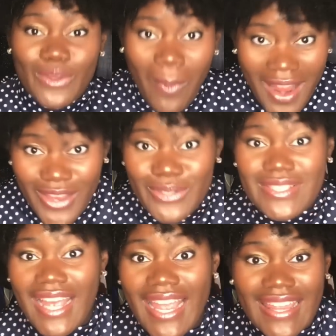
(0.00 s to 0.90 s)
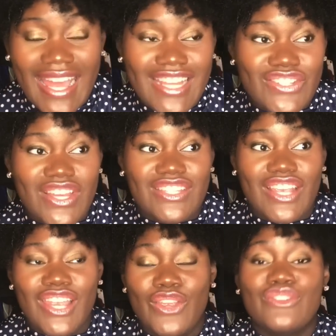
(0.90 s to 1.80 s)
So why are you saying that? And it's
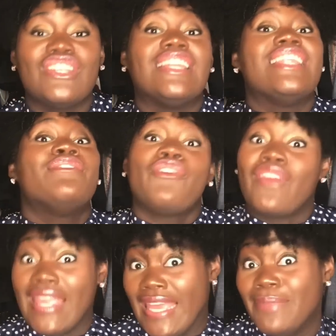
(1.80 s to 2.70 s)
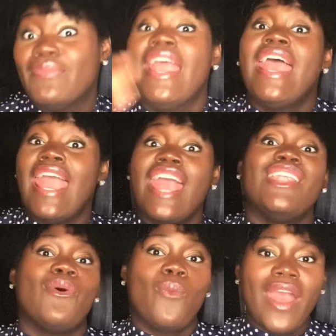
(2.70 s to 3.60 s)
just, and you're delivering it
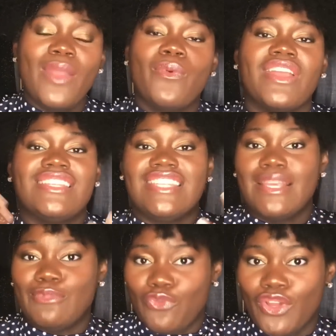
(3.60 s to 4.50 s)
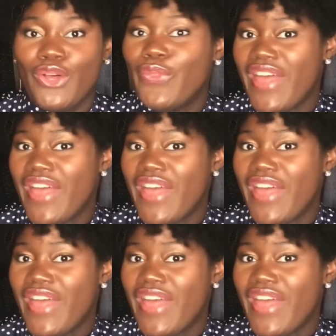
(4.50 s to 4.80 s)
in a way where it seems real.